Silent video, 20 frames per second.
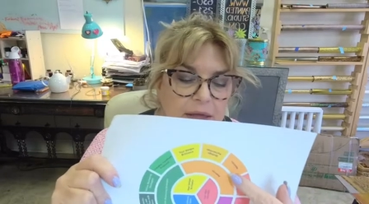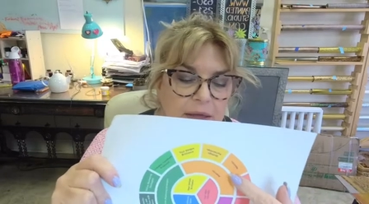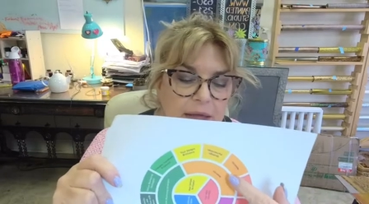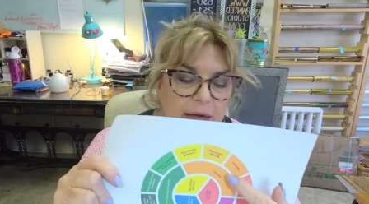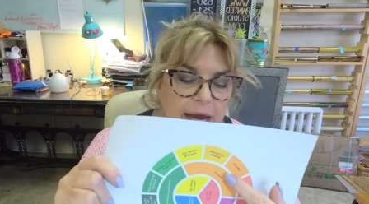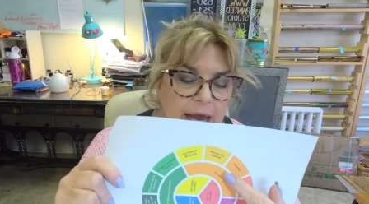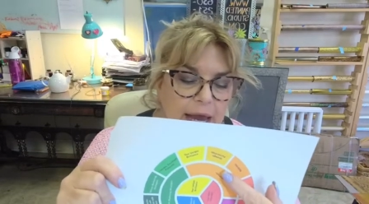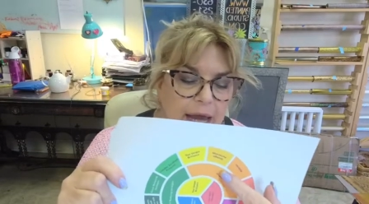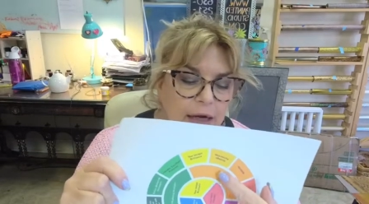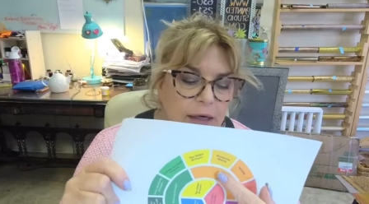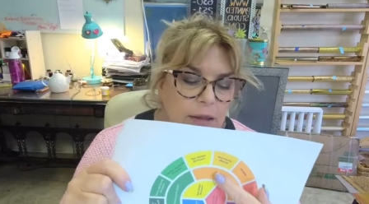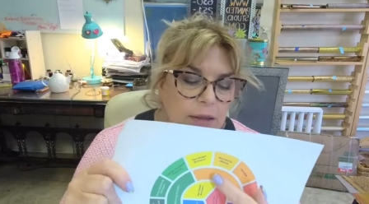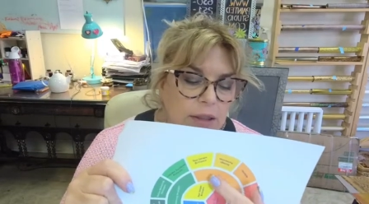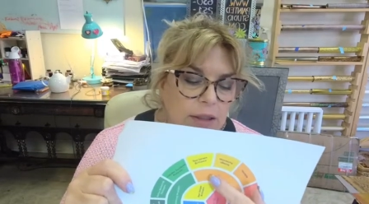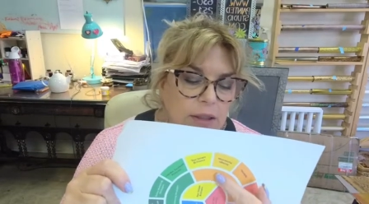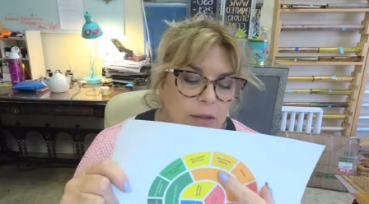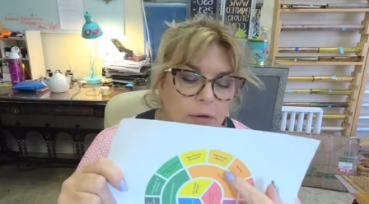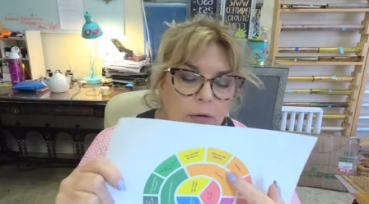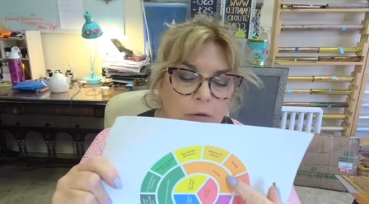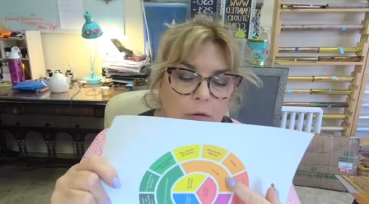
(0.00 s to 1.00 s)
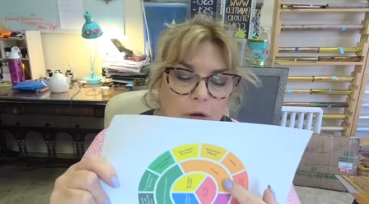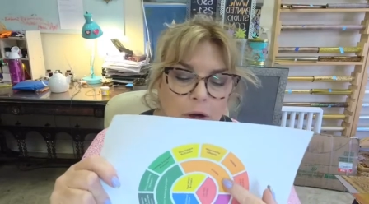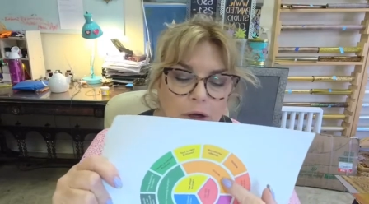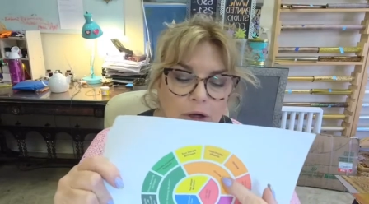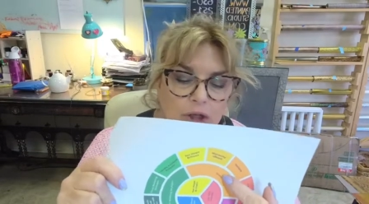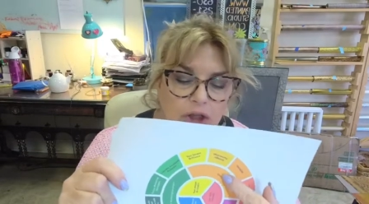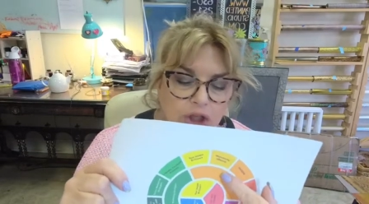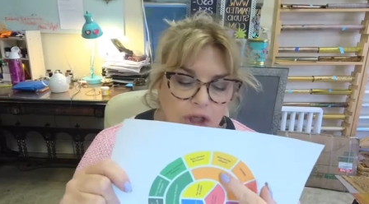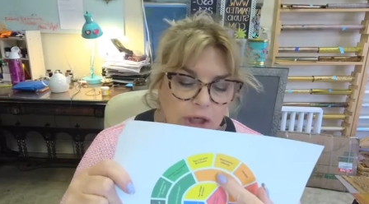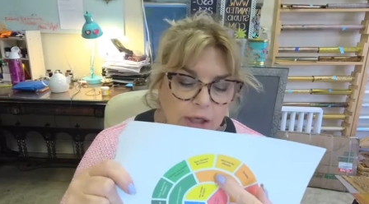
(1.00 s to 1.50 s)
that had a little
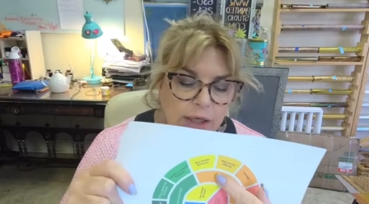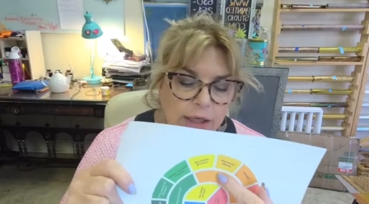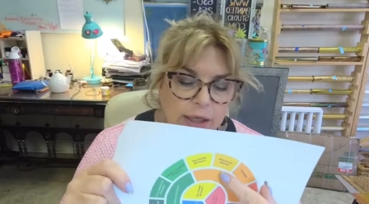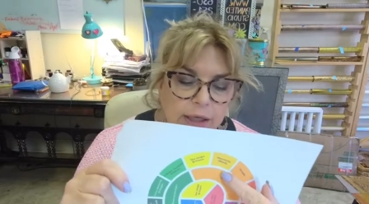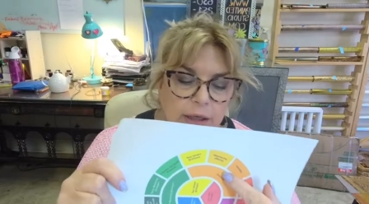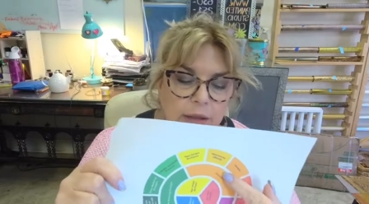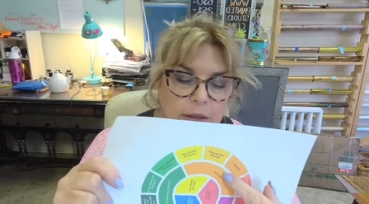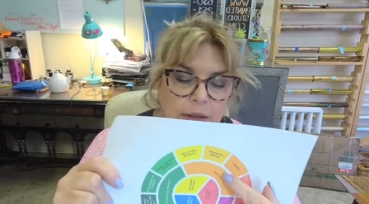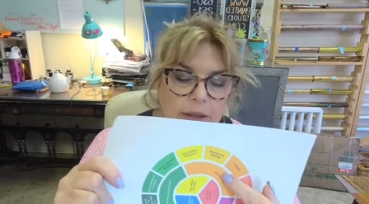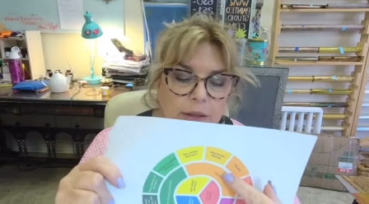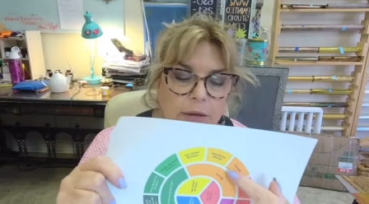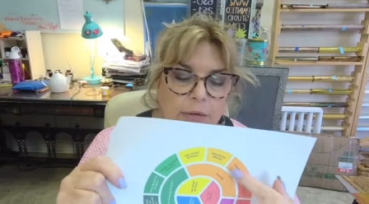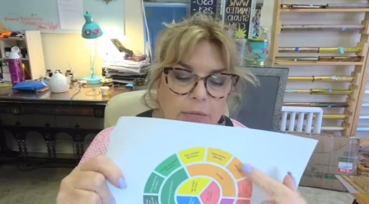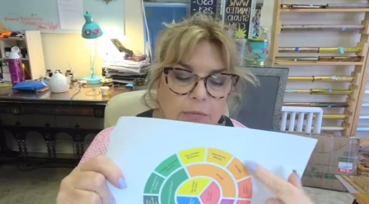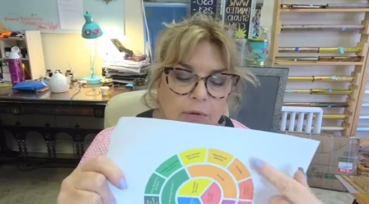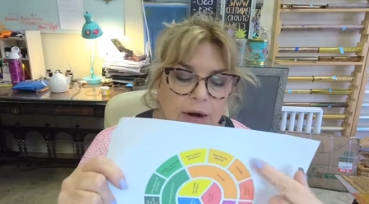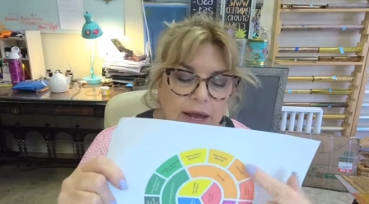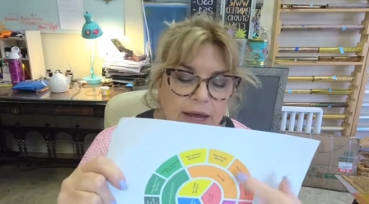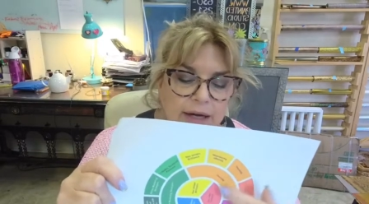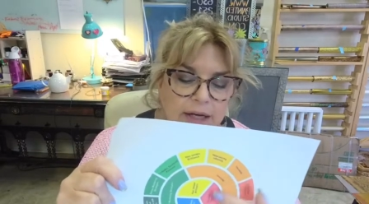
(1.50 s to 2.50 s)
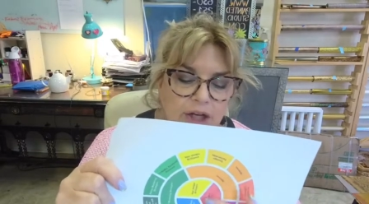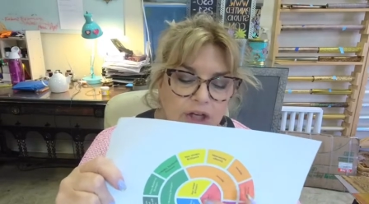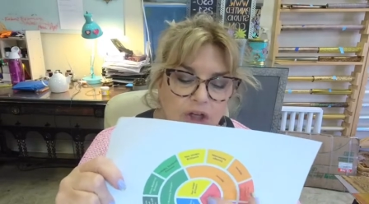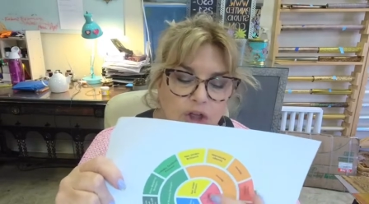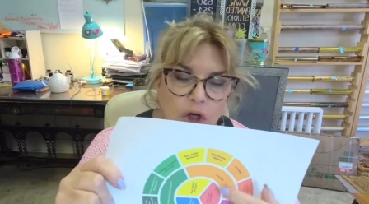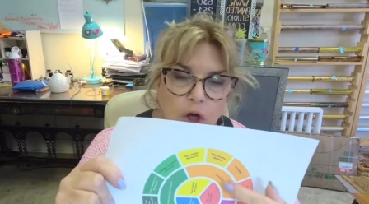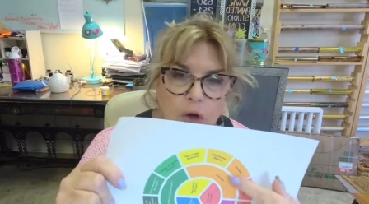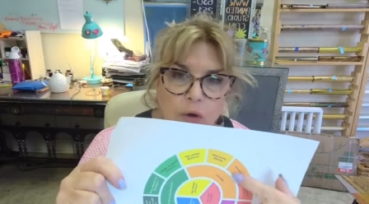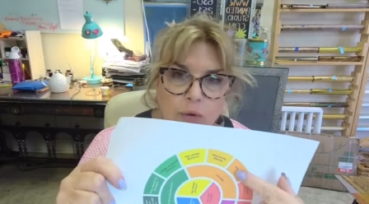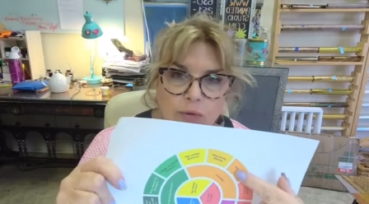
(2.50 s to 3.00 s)
orange in it, a little reddish
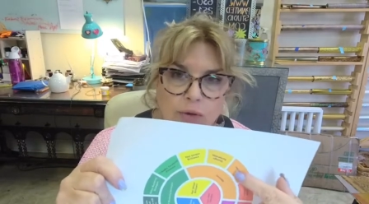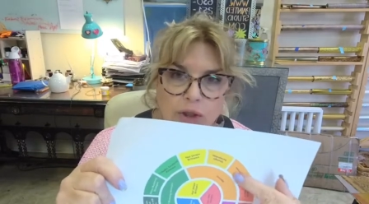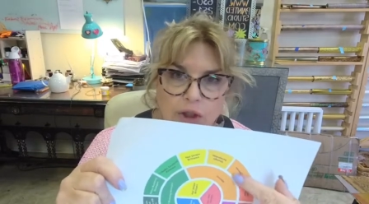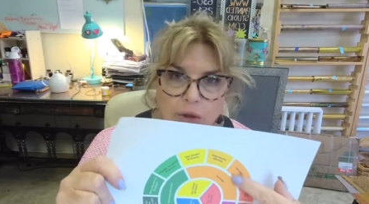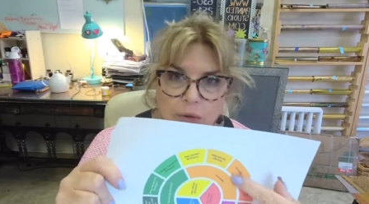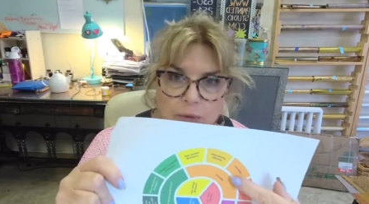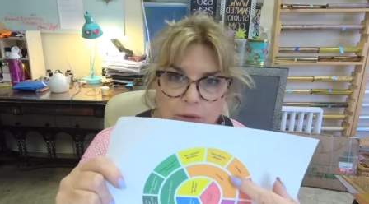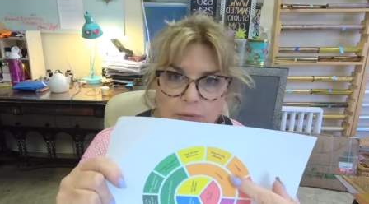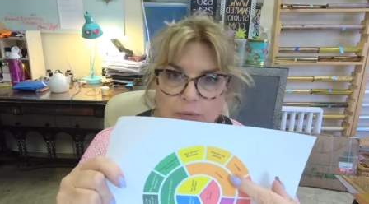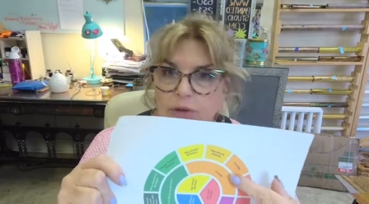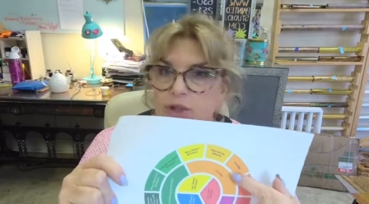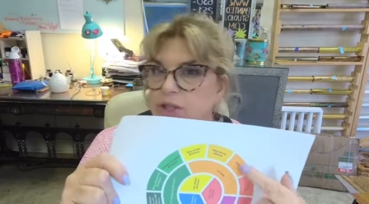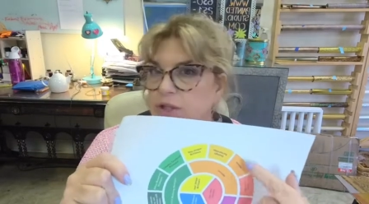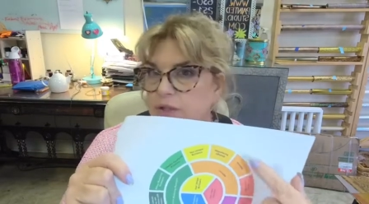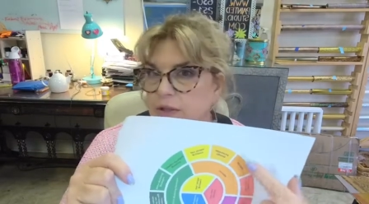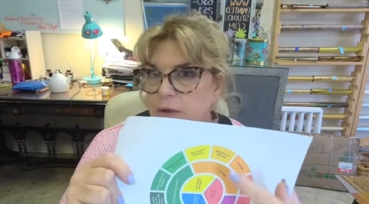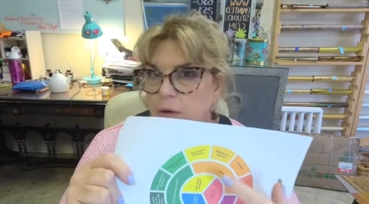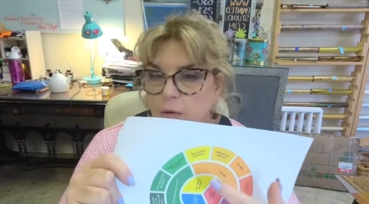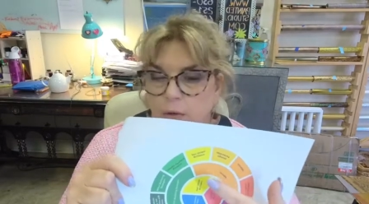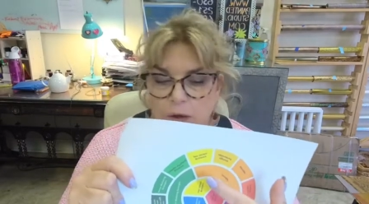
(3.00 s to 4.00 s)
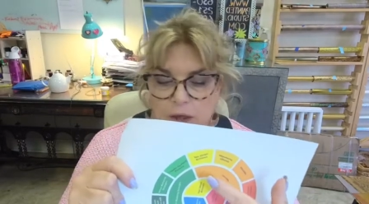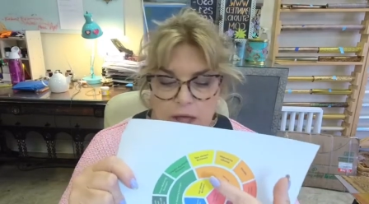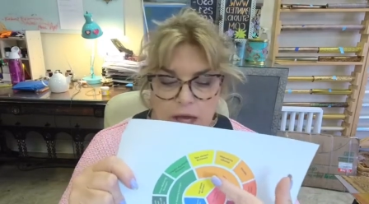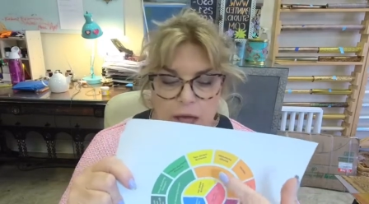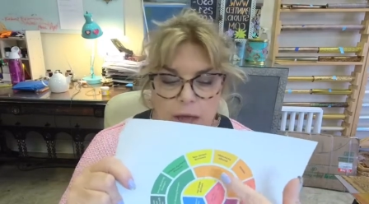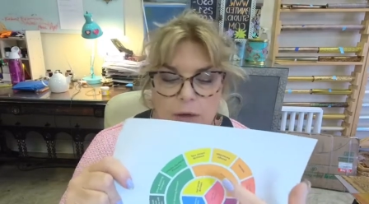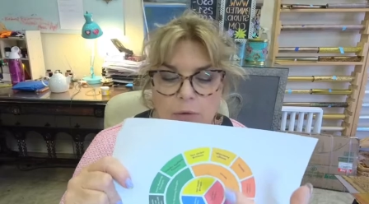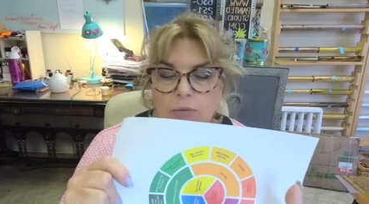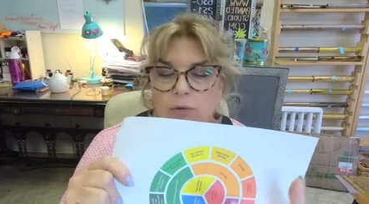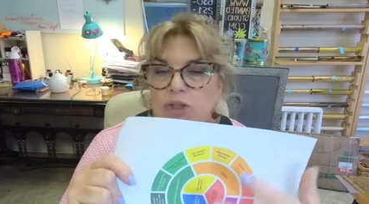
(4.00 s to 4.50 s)
tone to it, which is, or
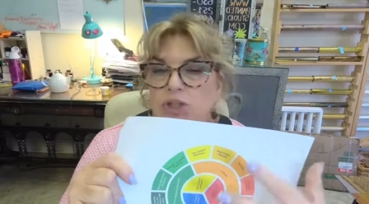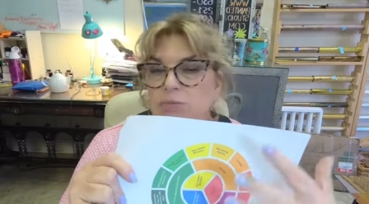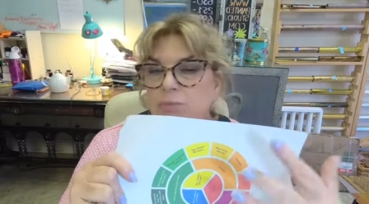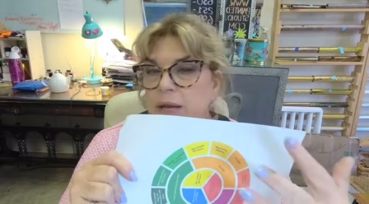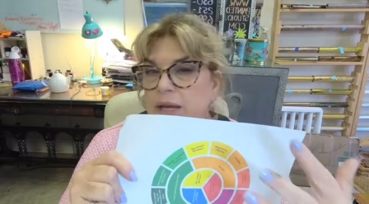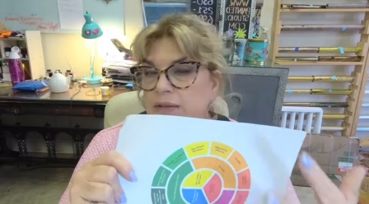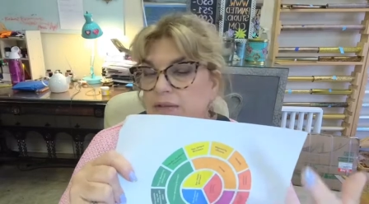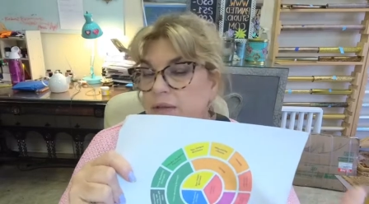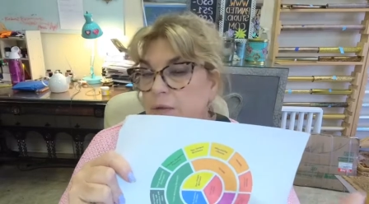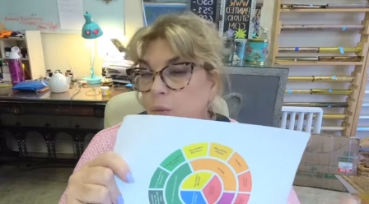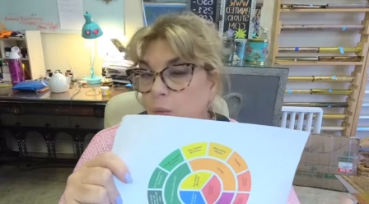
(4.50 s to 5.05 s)
yellow, which makes it